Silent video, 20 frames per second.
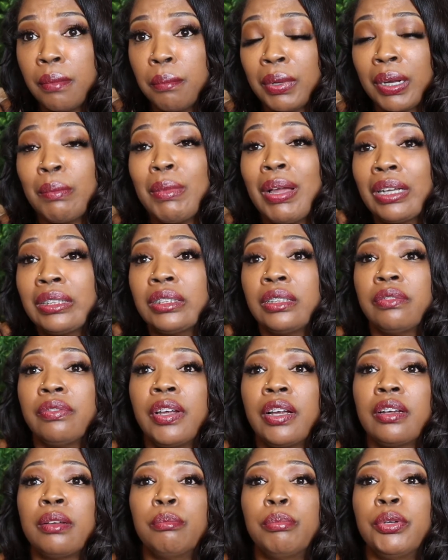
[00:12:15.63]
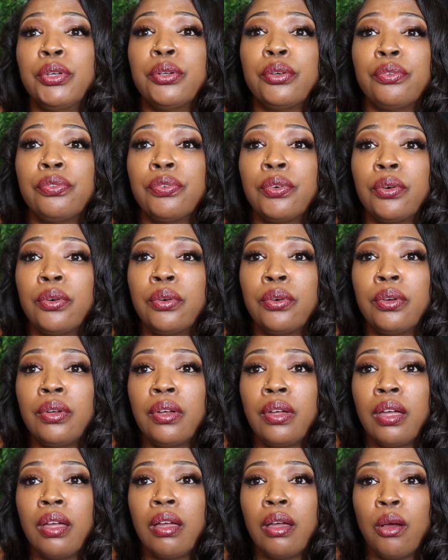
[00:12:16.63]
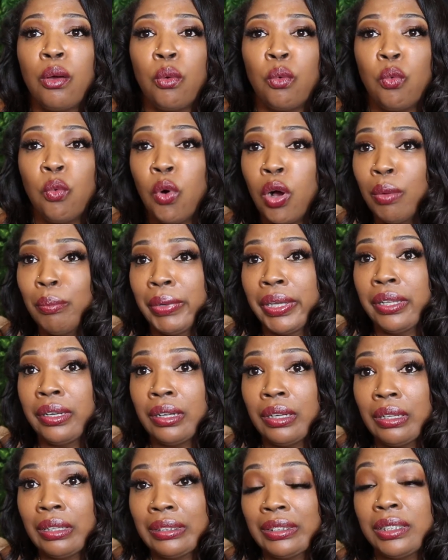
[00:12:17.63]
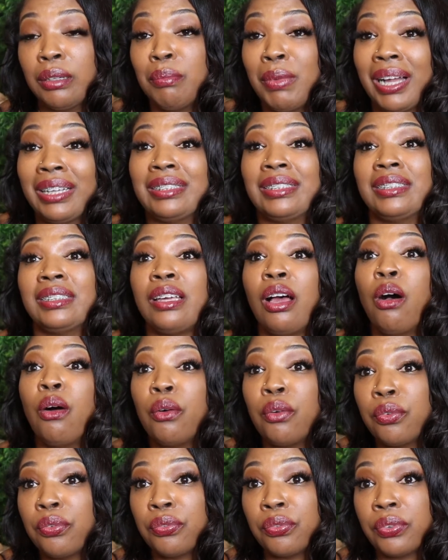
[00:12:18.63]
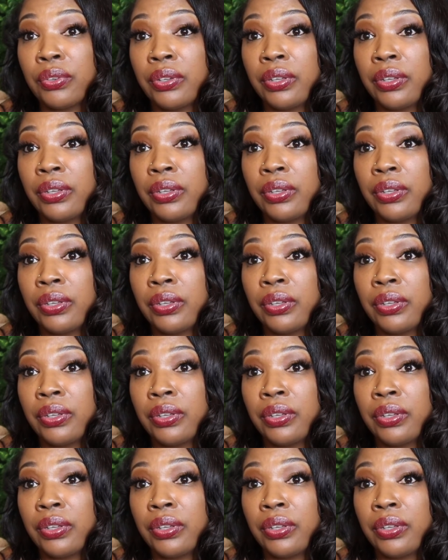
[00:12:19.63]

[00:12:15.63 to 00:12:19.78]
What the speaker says: but I'm actually a very beautiful woman to myself.